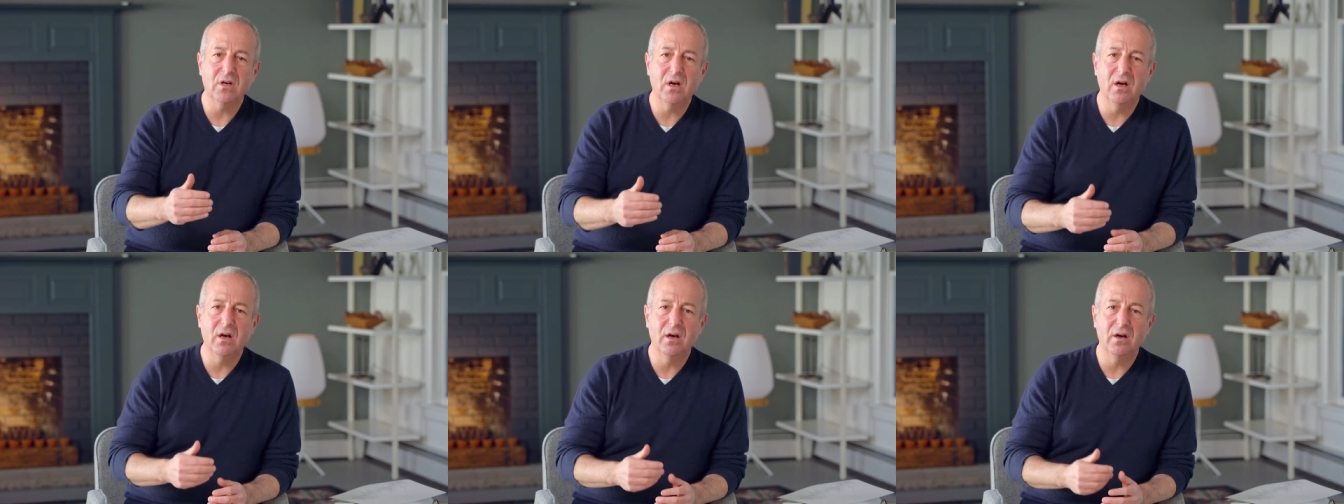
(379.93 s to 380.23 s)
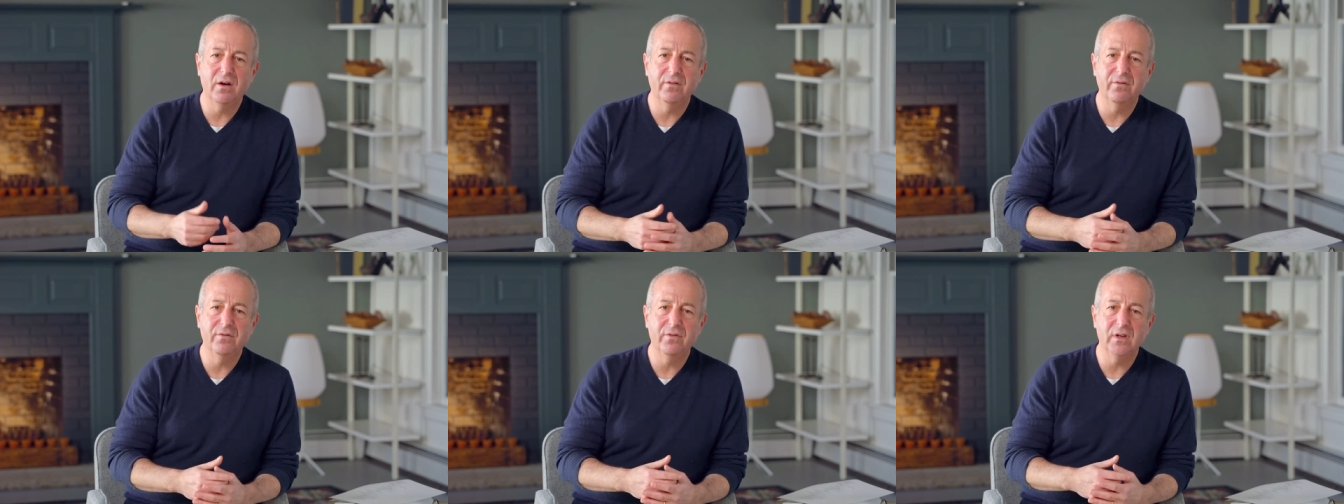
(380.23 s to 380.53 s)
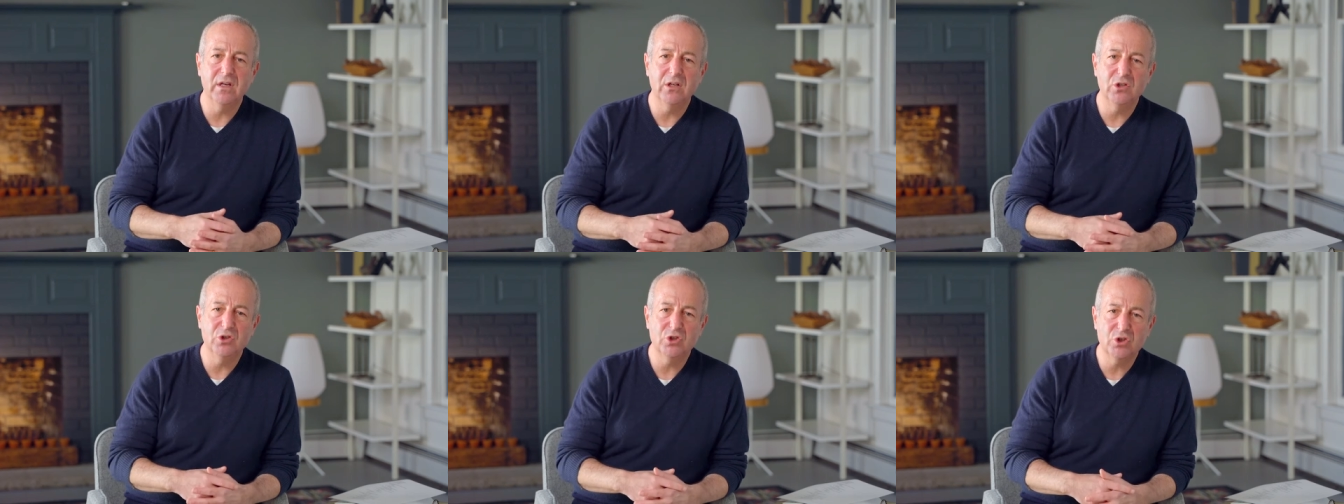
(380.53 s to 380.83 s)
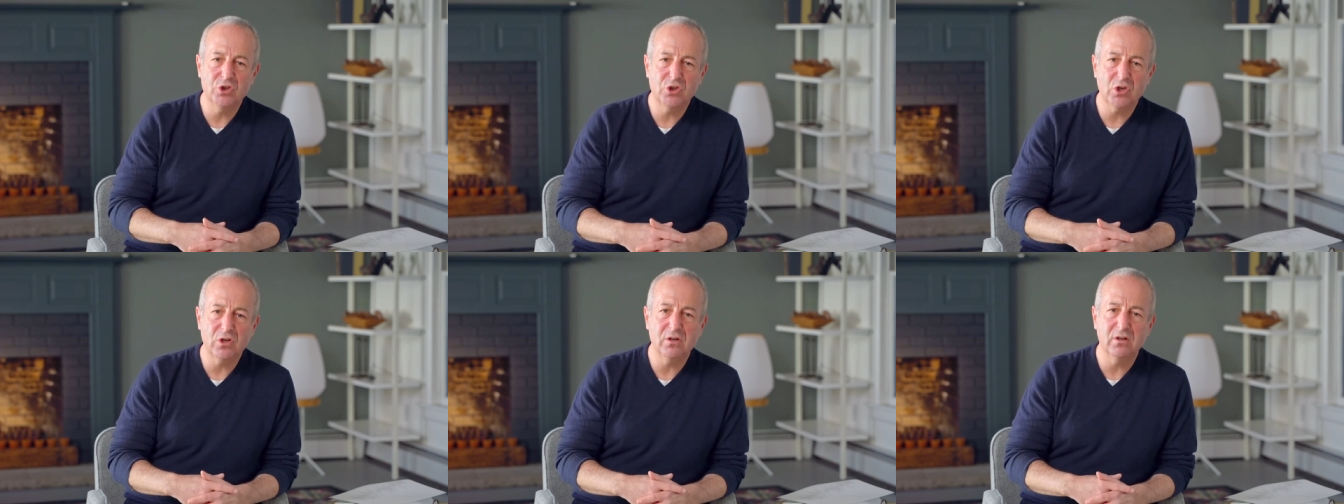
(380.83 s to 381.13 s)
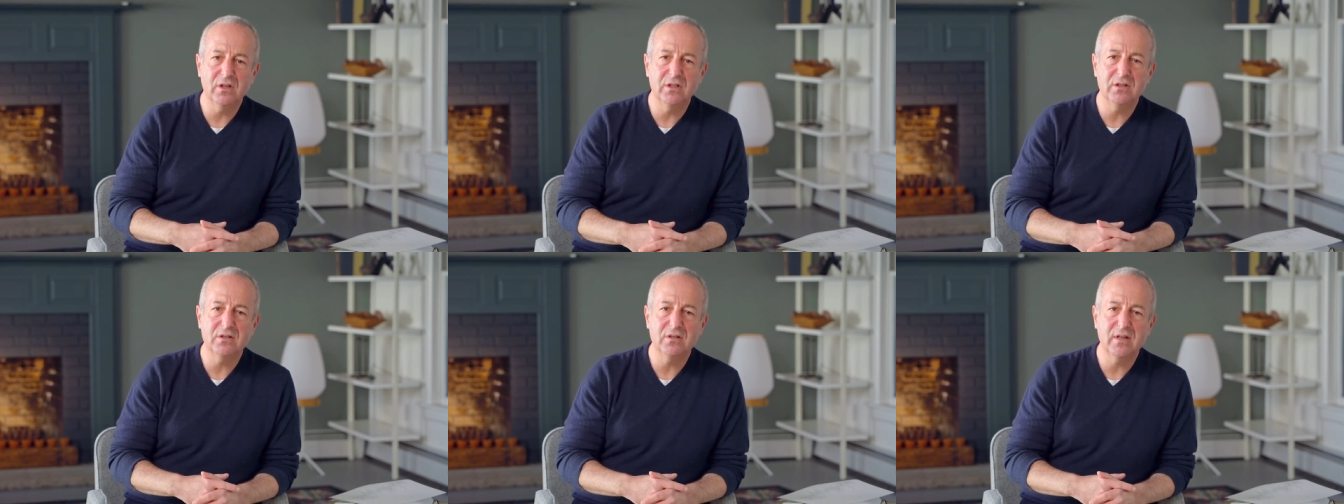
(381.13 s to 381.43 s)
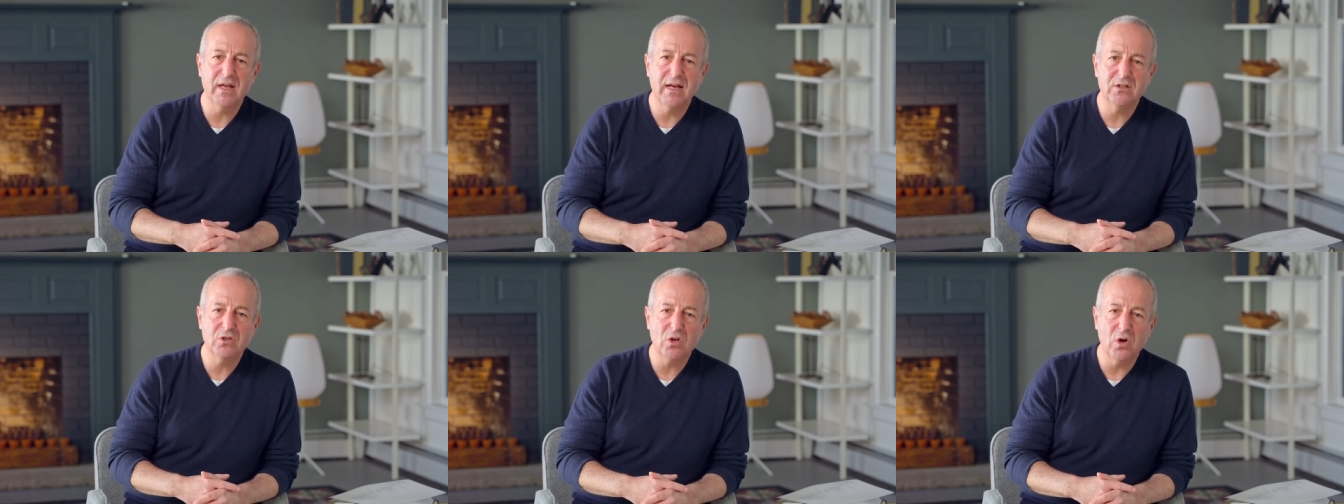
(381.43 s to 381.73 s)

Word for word: of insurance that's